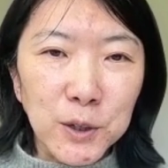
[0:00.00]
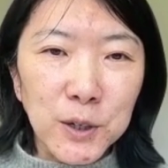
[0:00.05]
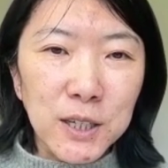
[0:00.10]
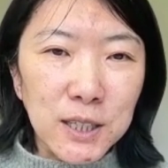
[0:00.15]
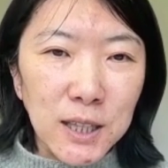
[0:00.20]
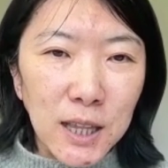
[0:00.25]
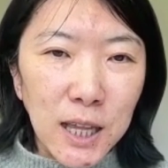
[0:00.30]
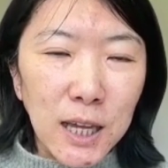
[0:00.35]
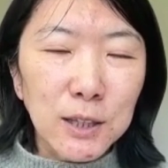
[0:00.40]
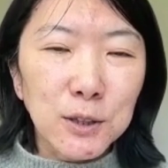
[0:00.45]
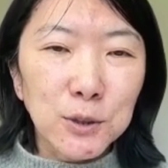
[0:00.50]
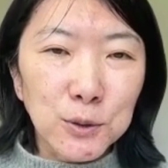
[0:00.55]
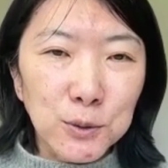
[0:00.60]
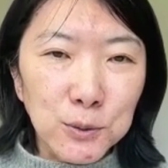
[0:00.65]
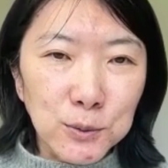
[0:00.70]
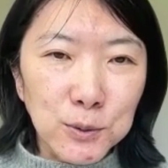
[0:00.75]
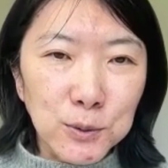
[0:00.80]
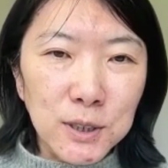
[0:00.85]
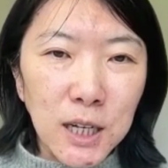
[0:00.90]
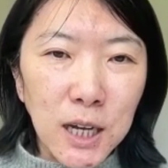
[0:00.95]
glad
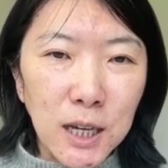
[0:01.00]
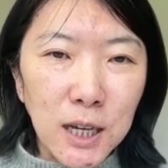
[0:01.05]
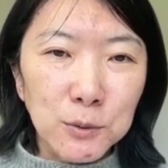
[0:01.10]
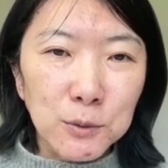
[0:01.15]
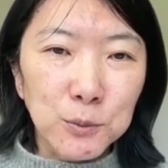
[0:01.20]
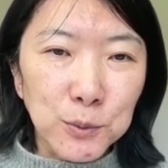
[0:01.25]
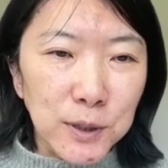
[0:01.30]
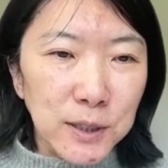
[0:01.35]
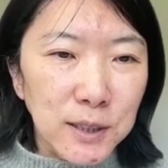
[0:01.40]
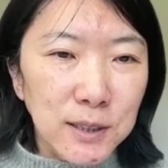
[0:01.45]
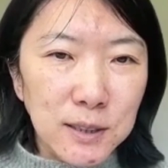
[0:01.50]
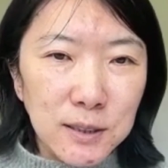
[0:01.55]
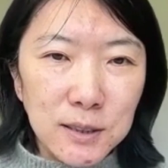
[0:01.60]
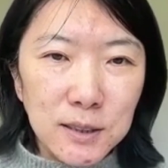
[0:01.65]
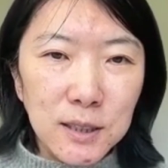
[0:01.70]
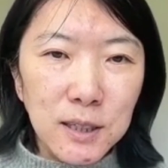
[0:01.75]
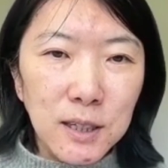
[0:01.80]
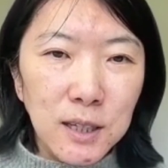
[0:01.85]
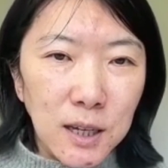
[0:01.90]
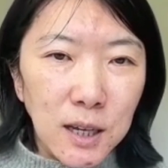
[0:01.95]
to chat with
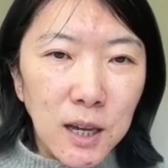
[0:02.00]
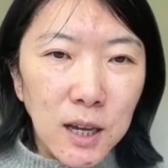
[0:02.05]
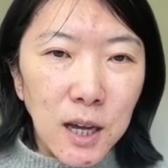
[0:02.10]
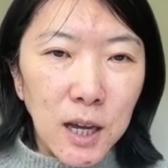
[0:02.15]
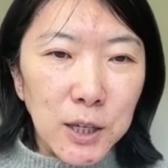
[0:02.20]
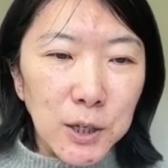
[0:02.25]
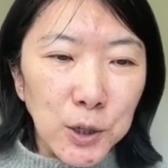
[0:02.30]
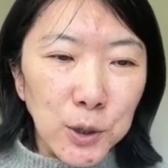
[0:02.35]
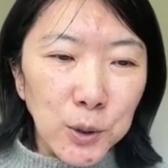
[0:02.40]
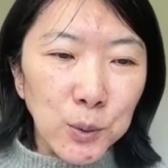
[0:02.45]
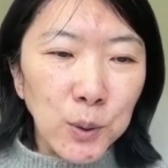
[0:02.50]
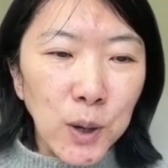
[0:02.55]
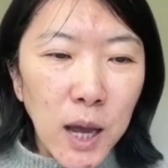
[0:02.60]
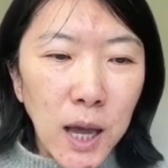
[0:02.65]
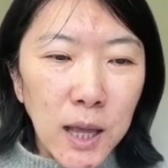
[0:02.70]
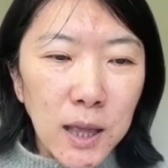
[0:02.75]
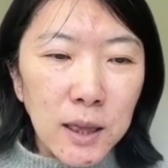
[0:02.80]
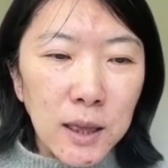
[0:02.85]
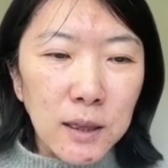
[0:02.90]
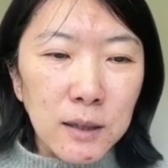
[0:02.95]
you
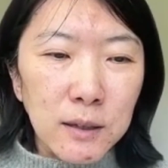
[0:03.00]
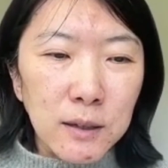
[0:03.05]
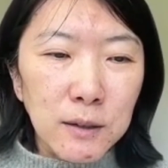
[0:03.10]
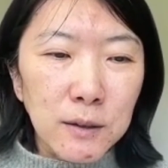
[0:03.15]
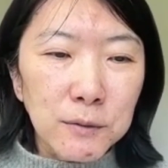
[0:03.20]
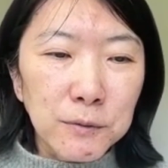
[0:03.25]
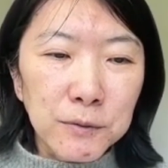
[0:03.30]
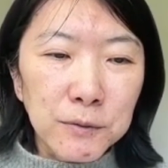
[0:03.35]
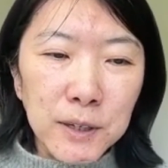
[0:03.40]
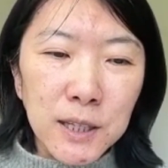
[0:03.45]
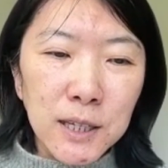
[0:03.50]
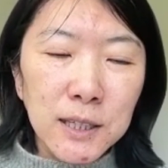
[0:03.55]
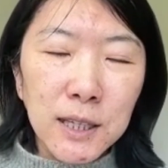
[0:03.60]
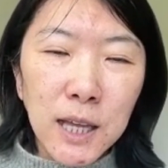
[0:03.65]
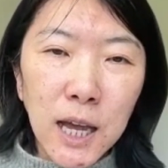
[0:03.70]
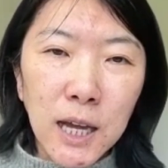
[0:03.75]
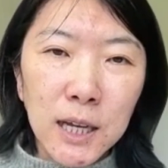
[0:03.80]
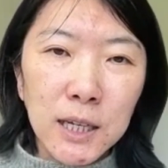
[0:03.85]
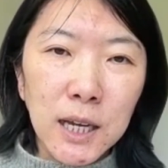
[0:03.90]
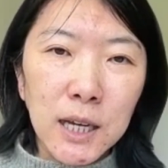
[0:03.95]
and the Philly
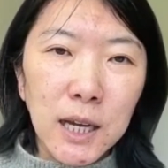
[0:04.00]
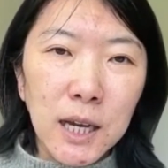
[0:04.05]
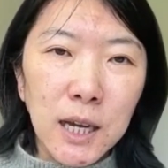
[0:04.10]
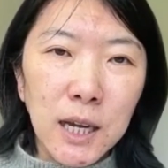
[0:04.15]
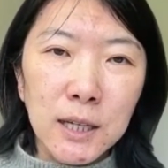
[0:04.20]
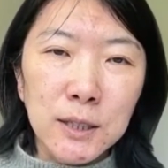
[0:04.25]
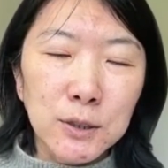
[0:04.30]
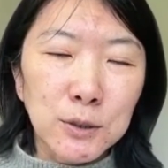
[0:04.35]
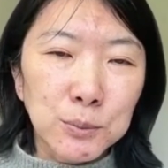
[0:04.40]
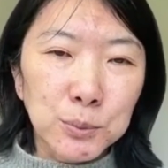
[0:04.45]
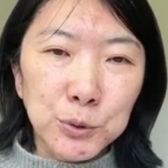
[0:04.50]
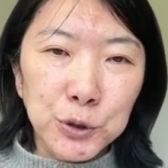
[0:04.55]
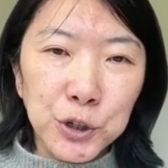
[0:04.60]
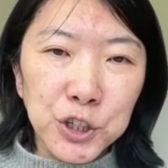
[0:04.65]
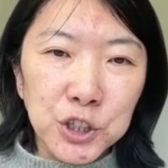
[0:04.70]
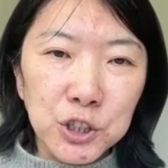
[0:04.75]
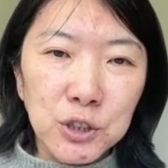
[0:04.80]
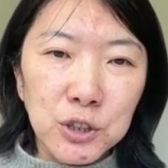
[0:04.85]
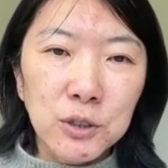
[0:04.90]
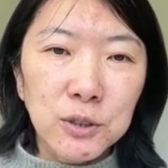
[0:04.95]
Tech
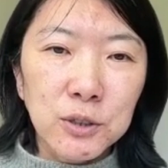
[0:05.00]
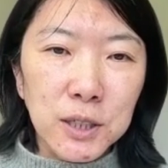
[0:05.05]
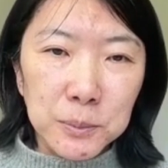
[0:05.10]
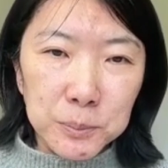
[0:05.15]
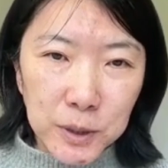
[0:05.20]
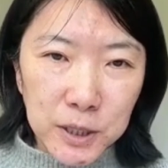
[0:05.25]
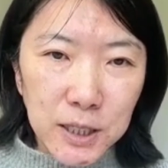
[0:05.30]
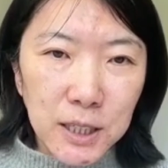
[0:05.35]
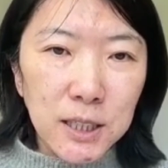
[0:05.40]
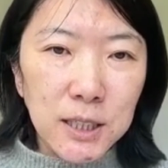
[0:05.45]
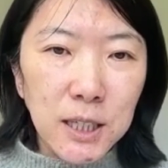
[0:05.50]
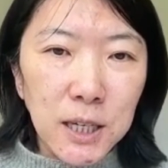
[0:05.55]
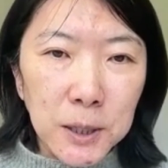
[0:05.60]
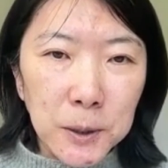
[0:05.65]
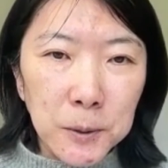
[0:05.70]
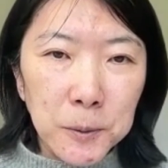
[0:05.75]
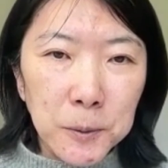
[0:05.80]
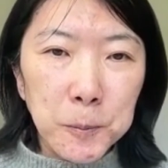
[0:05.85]
entrepreneur community.